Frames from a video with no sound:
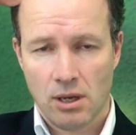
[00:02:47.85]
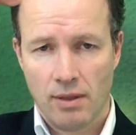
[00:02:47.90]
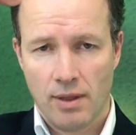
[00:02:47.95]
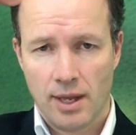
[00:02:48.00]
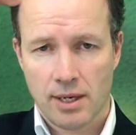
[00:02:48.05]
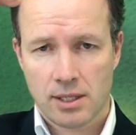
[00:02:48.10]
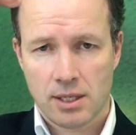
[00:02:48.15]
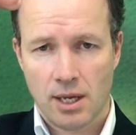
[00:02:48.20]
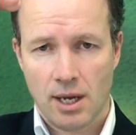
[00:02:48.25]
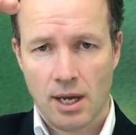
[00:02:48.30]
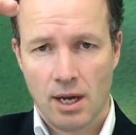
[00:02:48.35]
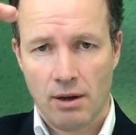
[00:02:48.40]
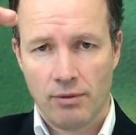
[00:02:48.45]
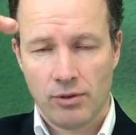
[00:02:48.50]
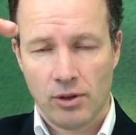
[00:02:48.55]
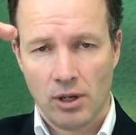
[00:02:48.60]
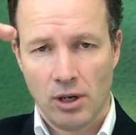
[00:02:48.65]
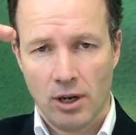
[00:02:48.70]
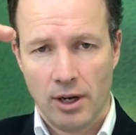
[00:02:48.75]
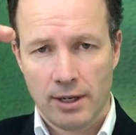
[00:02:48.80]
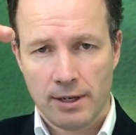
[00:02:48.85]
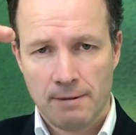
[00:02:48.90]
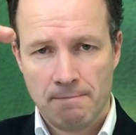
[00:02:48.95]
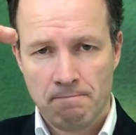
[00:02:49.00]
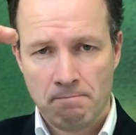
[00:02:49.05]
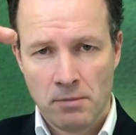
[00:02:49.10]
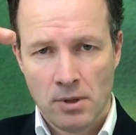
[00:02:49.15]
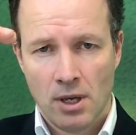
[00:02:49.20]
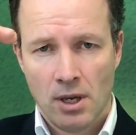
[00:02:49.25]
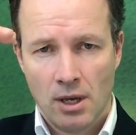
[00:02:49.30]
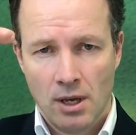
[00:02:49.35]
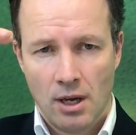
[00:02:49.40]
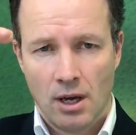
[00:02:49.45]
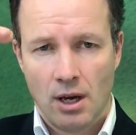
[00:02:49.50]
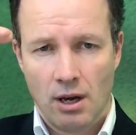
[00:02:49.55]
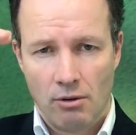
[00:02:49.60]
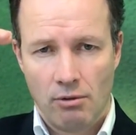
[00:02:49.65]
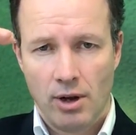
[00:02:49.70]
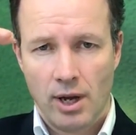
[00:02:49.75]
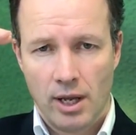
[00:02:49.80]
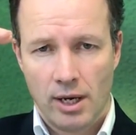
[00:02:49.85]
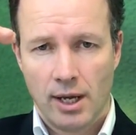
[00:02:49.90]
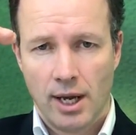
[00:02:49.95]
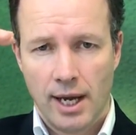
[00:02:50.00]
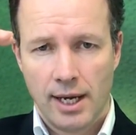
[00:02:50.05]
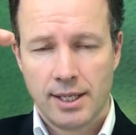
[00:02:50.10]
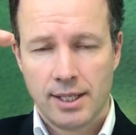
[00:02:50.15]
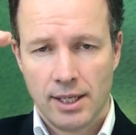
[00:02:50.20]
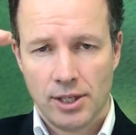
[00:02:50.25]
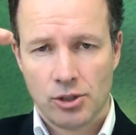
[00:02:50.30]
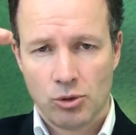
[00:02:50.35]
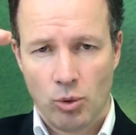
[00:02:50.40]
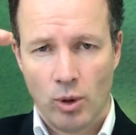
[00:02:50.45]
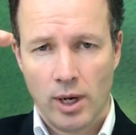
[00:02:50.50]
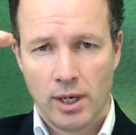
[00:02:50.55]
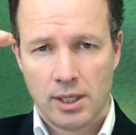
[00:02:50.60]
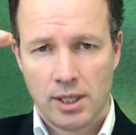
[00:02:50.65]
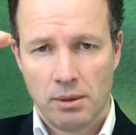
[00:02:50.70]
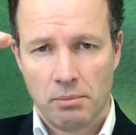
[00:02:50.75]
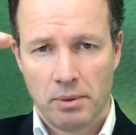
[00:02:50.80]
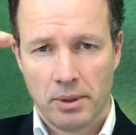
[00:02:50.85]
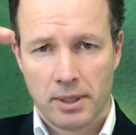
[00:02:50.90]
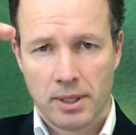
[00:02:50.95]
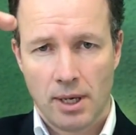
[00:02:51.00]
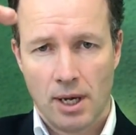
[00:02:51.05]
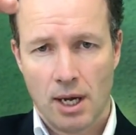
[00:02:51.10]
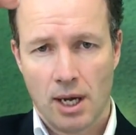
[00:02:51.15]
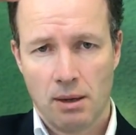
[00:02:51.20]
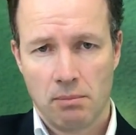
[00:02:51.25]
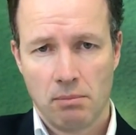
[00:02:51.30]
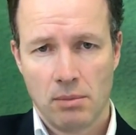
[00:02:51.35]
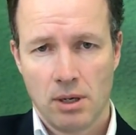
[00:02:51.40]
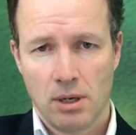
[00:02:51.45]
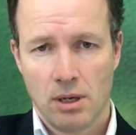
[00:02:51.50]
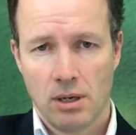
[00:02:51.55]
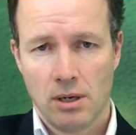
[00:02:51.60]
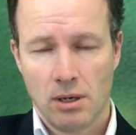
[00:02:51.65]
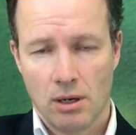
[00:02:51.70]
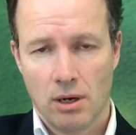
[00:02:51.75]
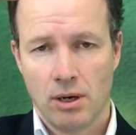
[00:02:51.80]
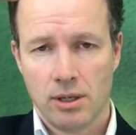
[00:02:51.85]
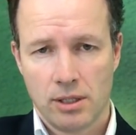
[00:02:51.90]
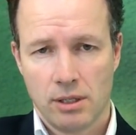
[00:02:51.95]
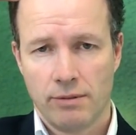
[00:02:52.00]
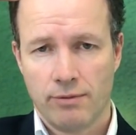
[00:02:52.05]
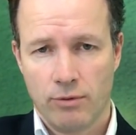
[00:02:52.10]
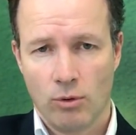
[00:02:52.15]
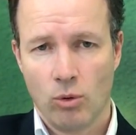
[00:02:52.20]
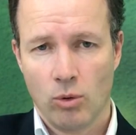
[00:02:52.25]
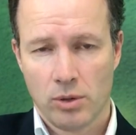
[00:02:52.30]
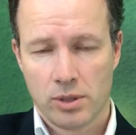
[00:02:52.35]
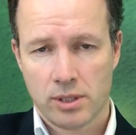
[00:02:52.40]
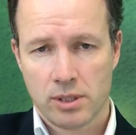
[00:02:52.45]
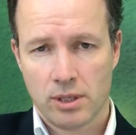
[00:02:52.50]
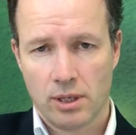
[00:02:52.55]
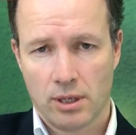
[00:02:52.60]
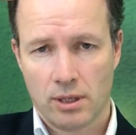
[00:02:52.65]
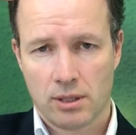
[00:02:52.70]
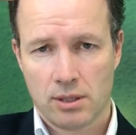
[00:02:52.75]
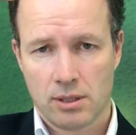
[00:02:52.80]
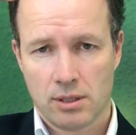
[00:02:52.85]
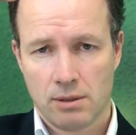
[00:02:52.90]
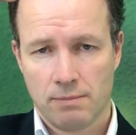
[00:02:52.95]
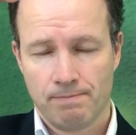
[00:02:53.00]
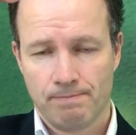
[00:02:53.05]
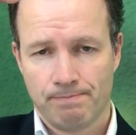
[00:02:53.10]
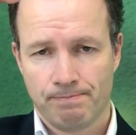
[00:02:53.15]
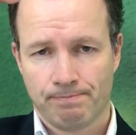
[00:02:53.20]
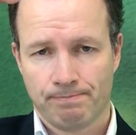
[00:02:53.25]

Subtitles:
And that's how, if you like, around 80-20 became 94-6.